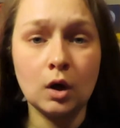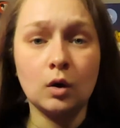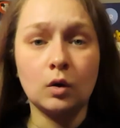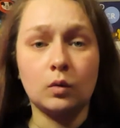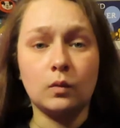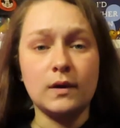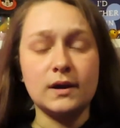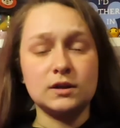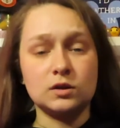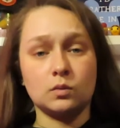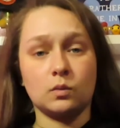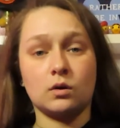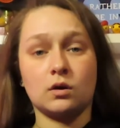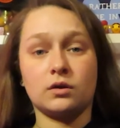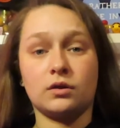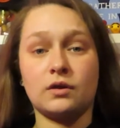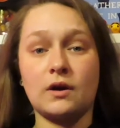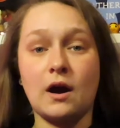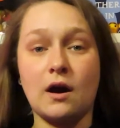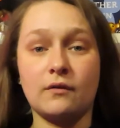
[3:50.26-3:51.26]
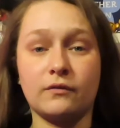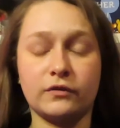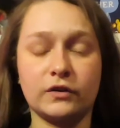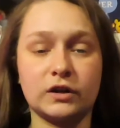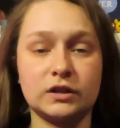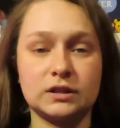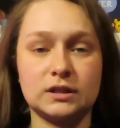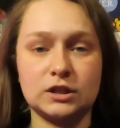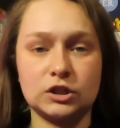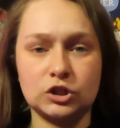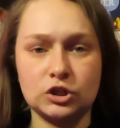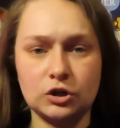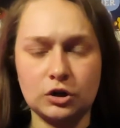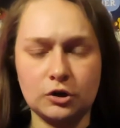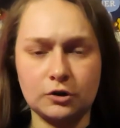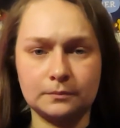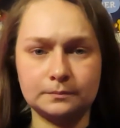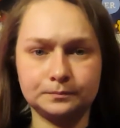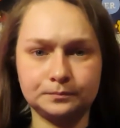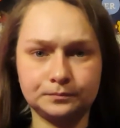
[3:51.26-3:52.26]
week's worth of
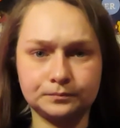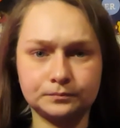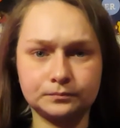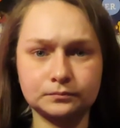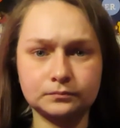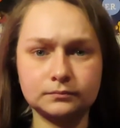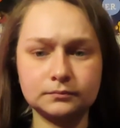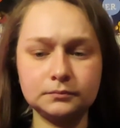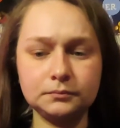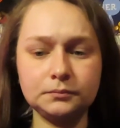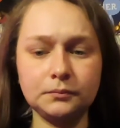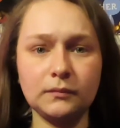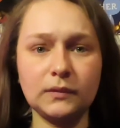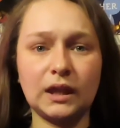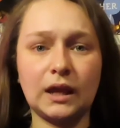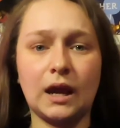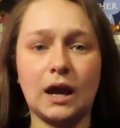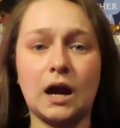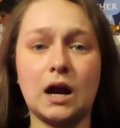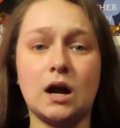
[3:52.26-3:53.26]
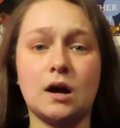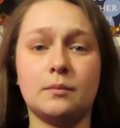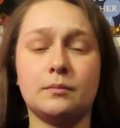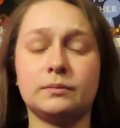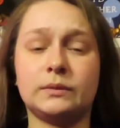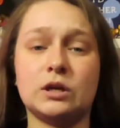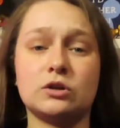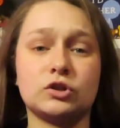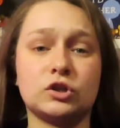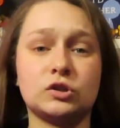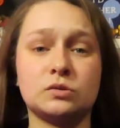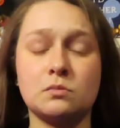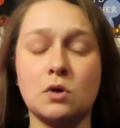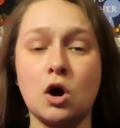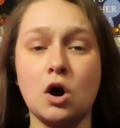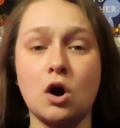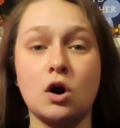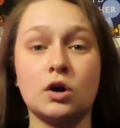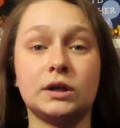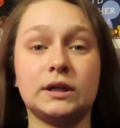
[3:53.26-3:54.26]
conditioner. They're
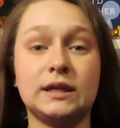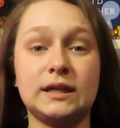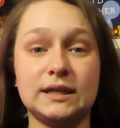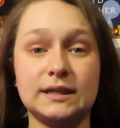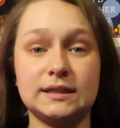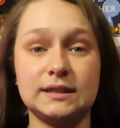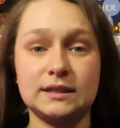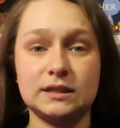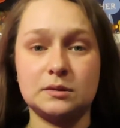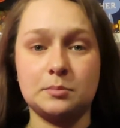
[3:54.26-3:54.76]
small, easy to